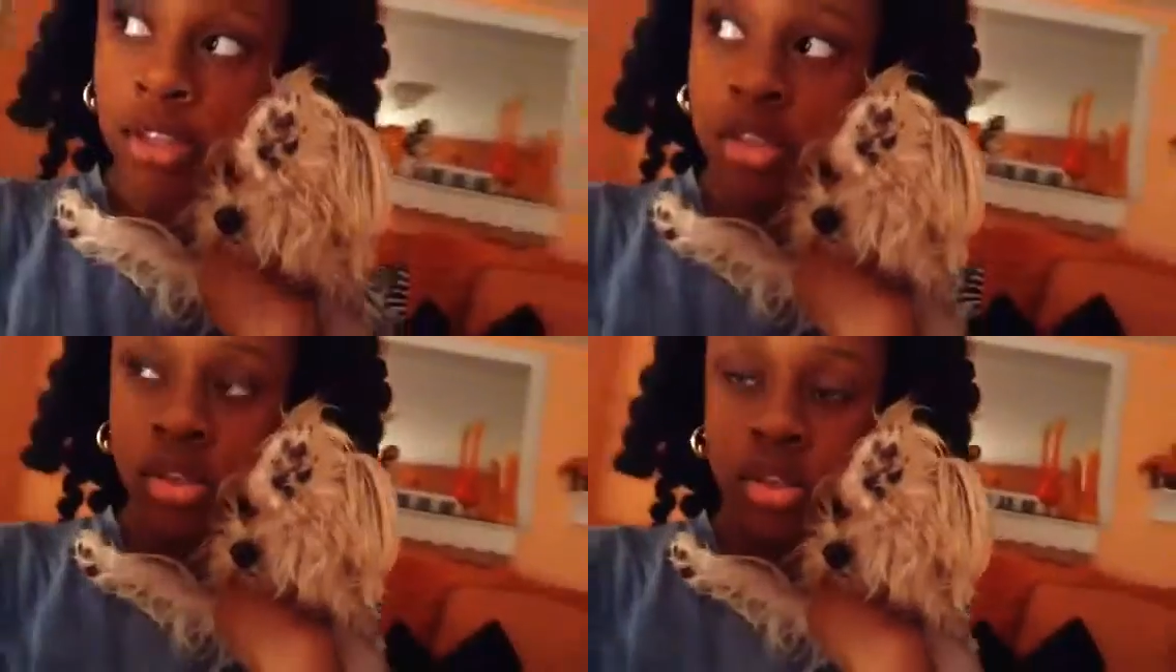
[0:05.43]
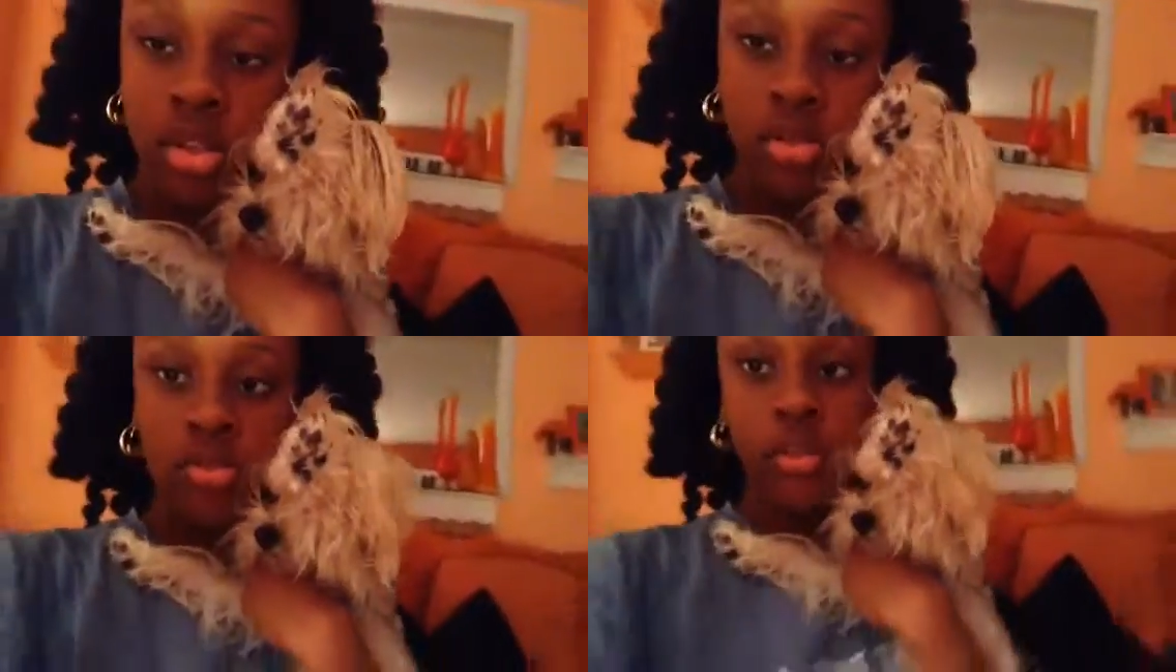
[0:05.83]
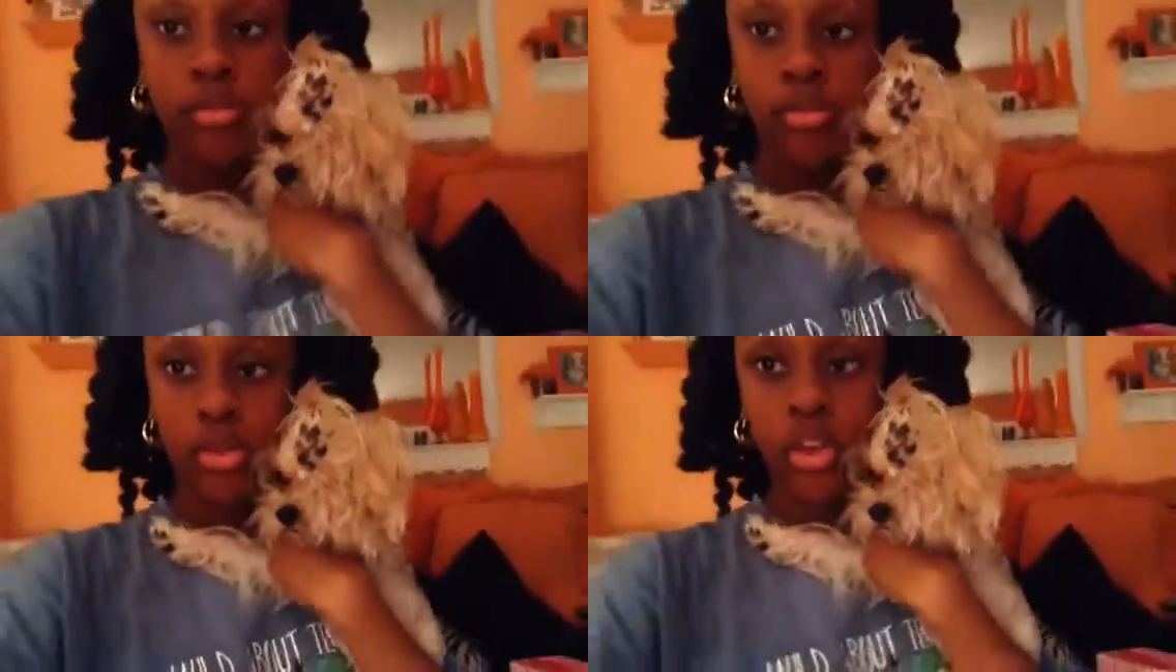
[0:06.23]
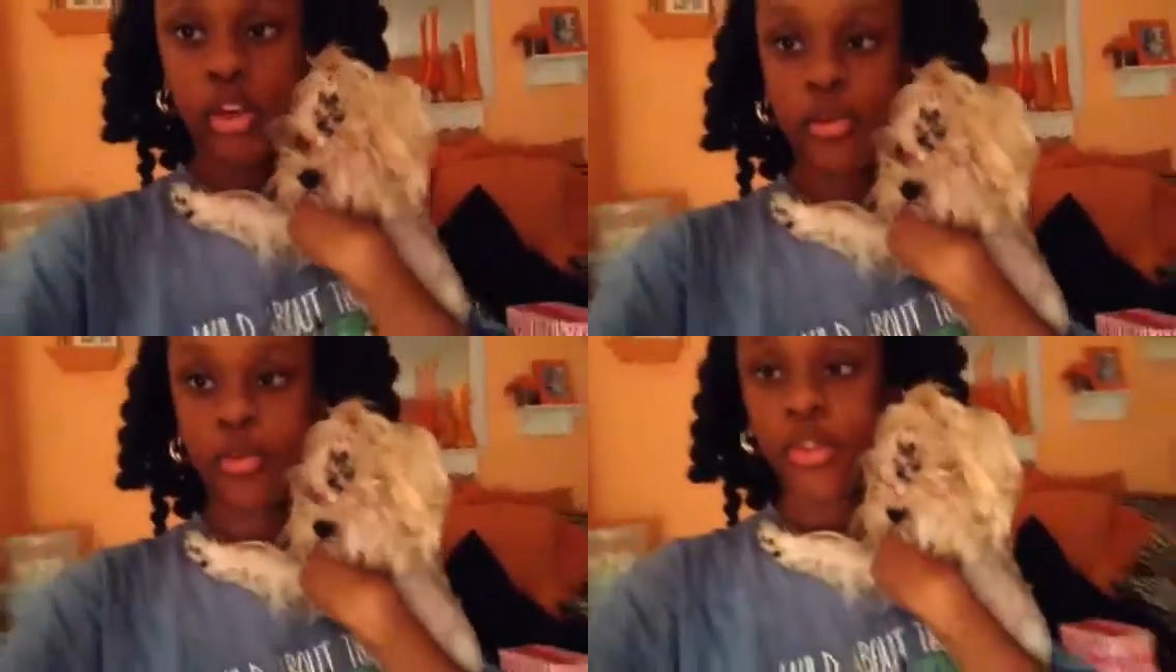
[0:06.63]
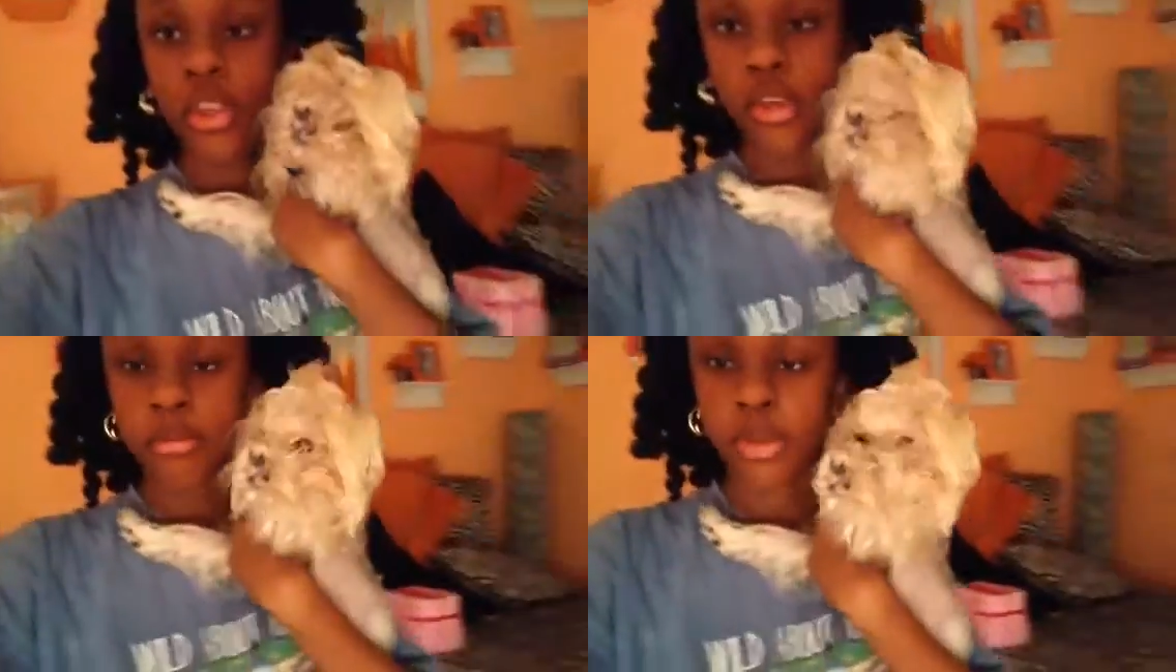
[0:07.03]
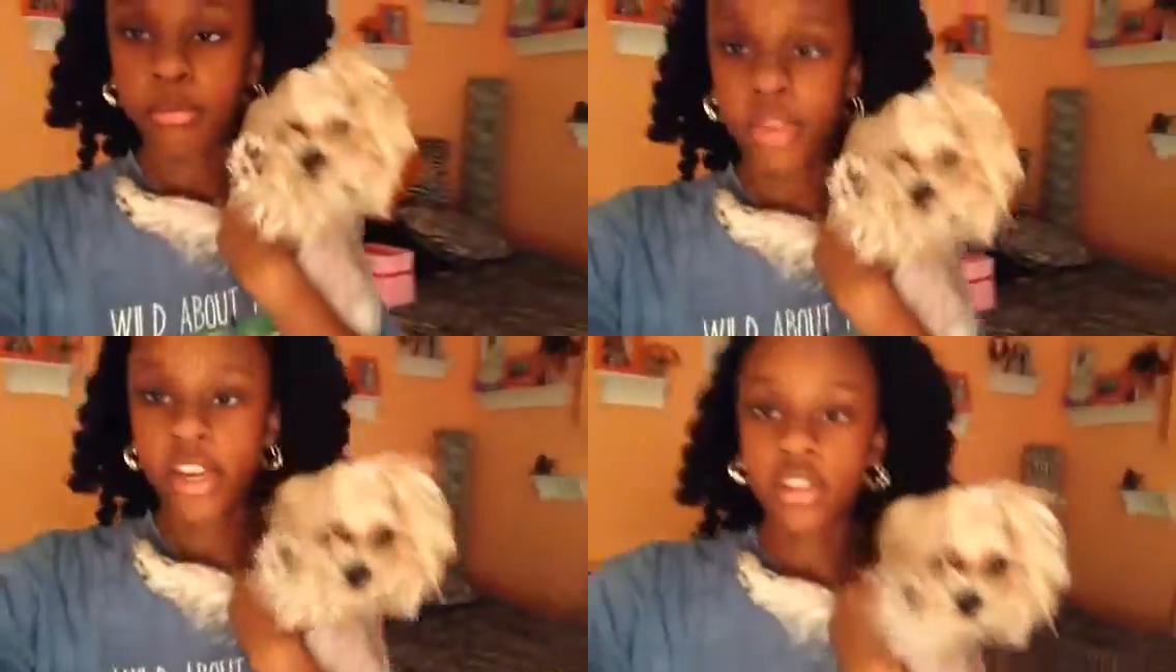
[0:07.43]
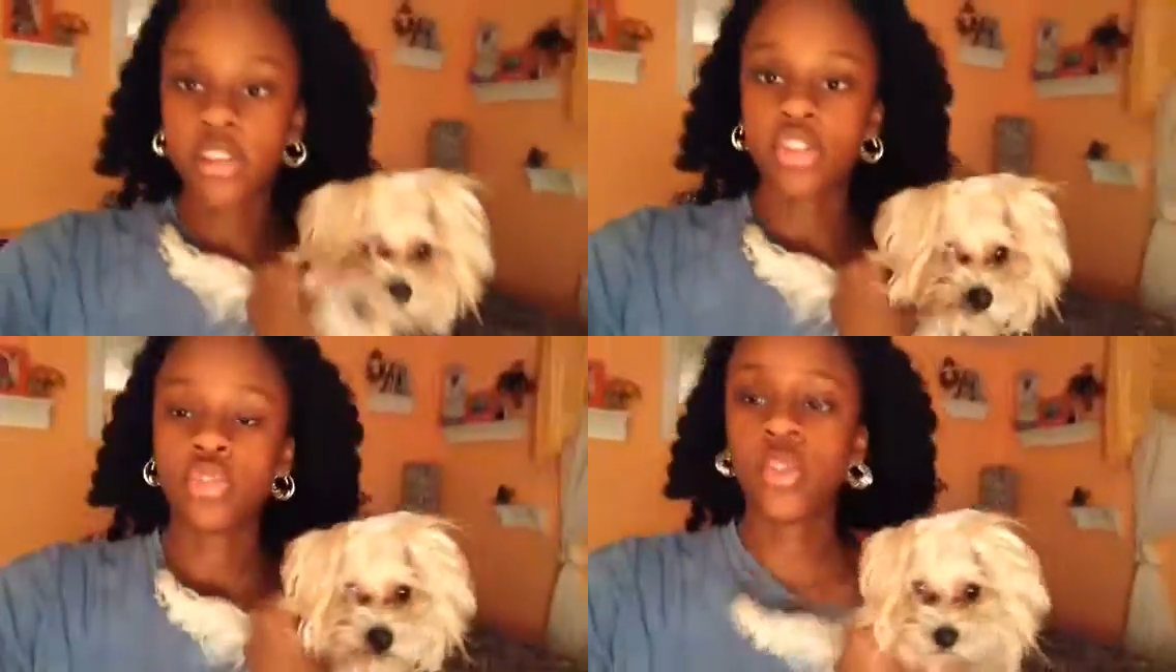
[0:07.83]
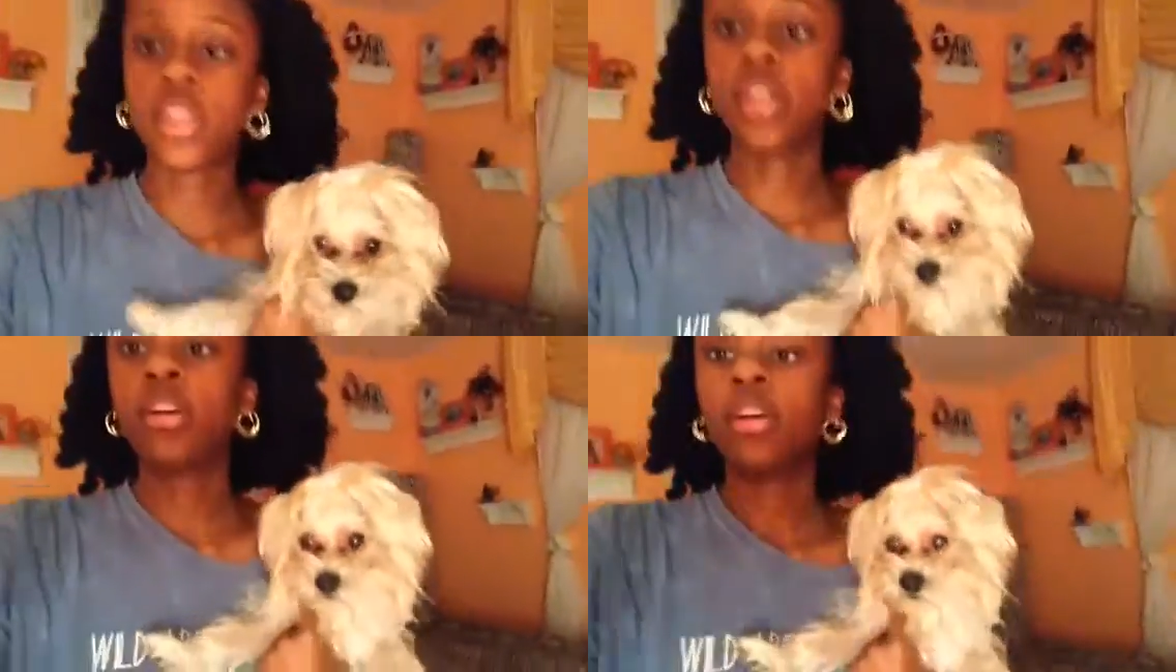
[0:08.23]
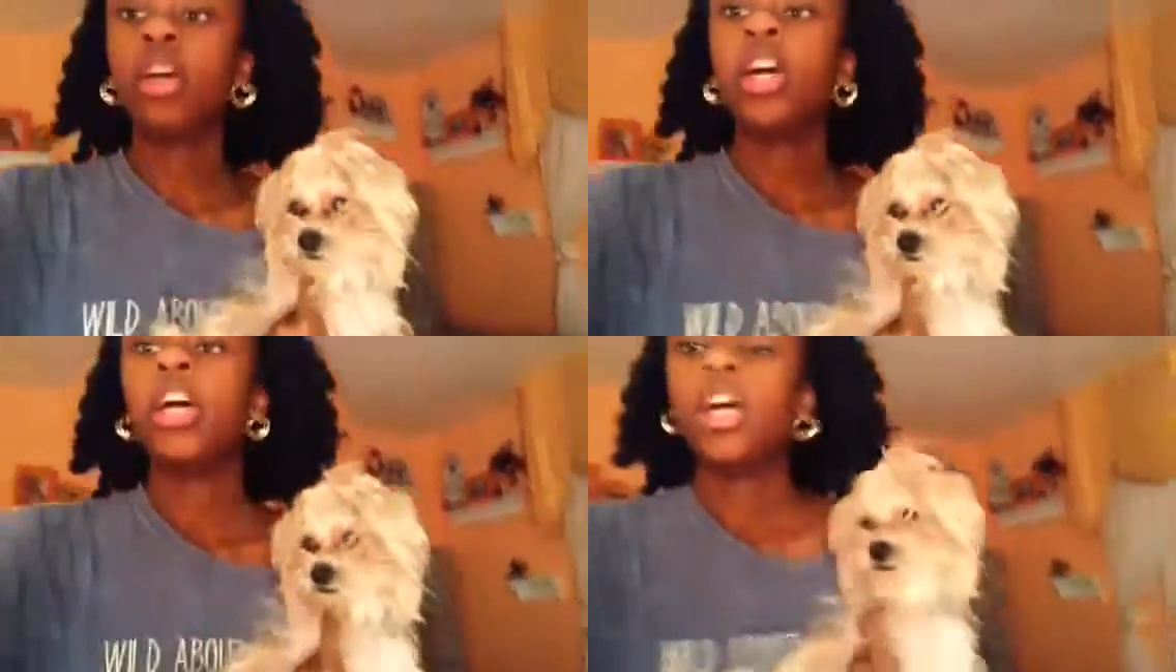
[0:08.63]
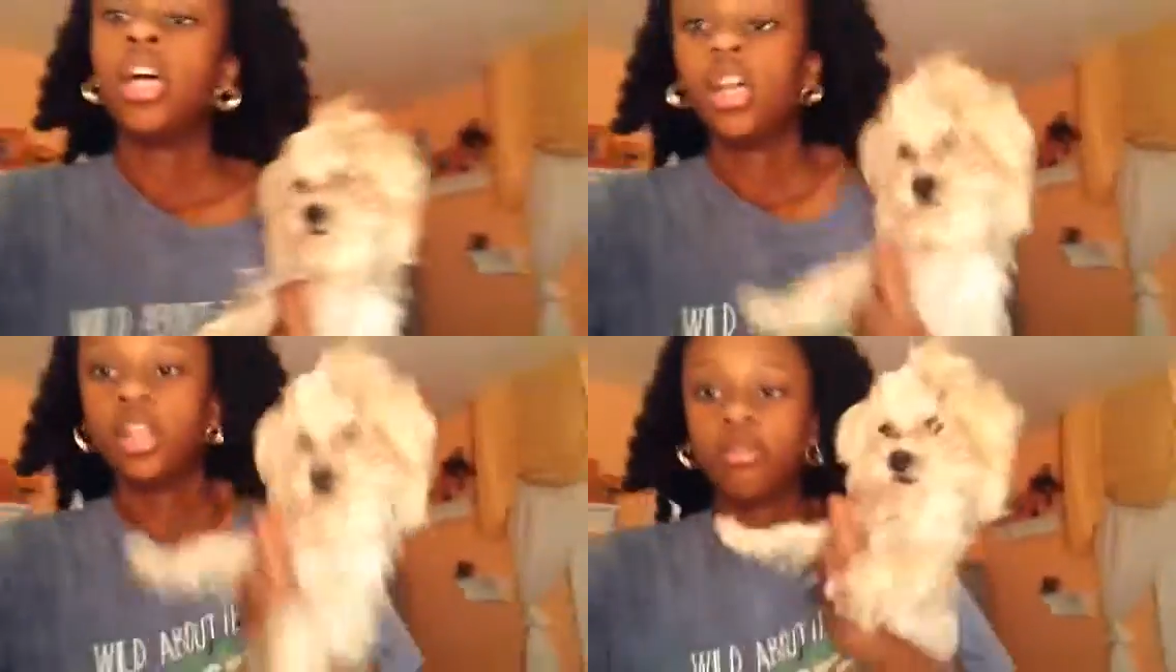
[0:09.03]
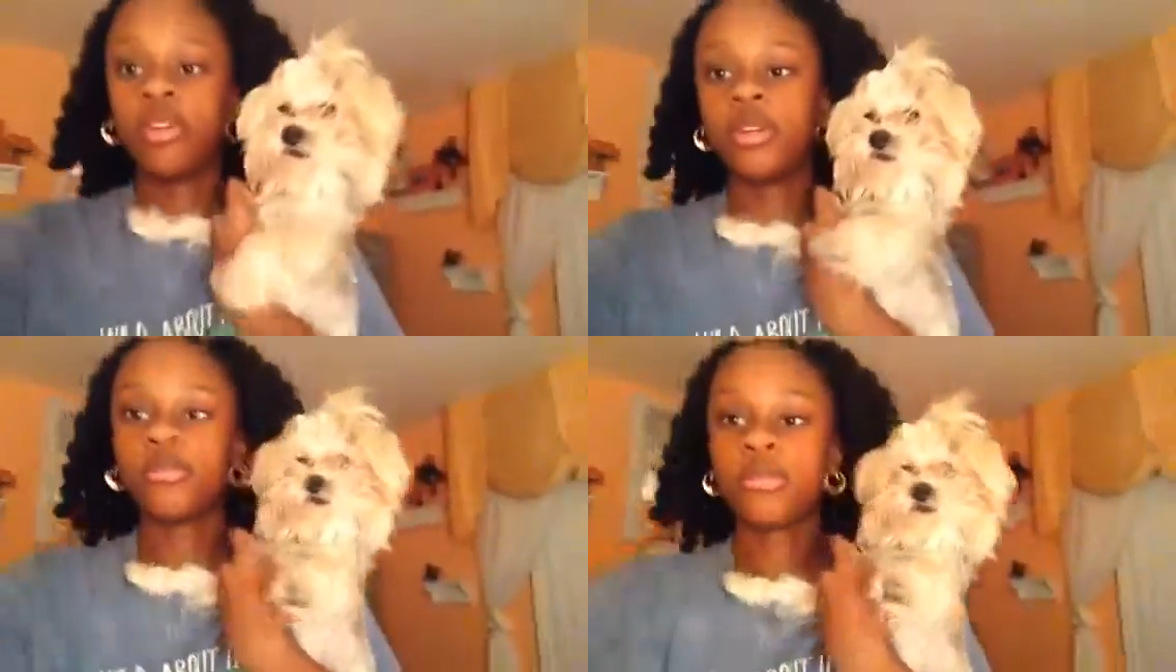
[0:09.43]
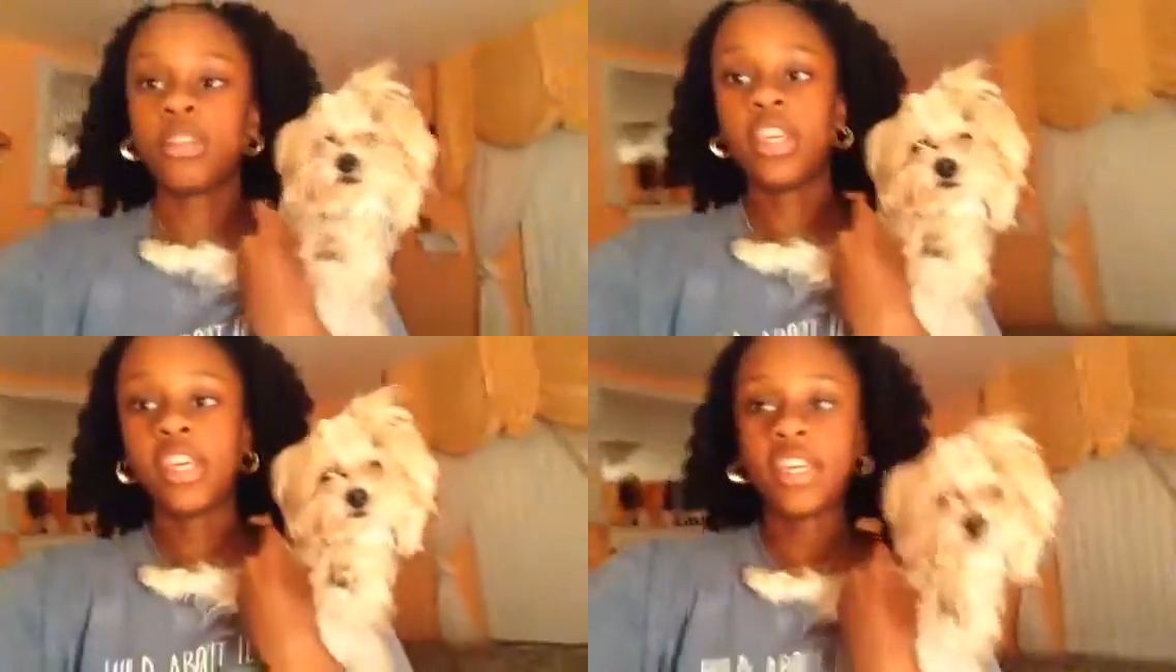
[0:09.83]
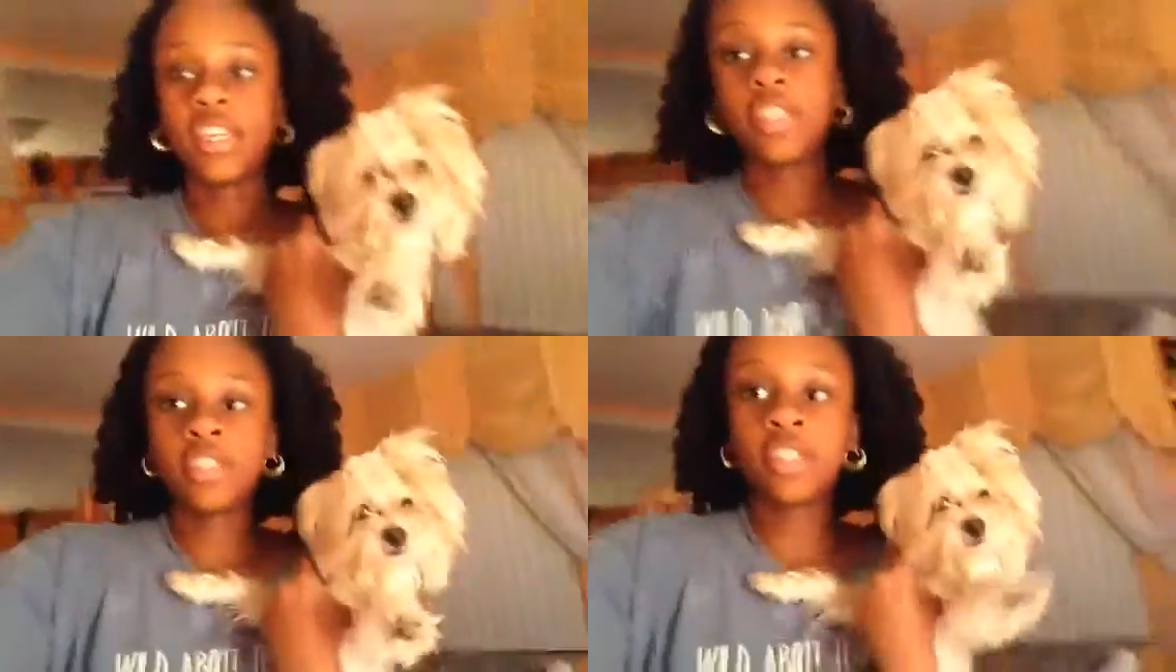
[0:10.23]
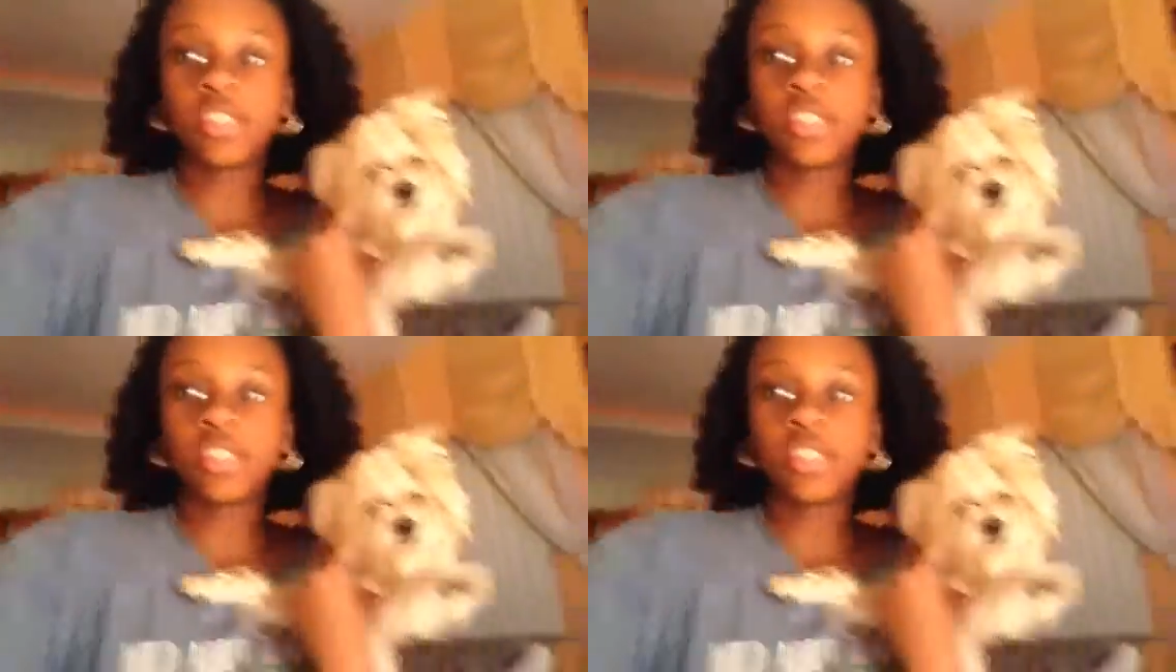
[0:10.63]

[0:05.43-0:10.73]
sister's room, so me and Paris are joining her room. And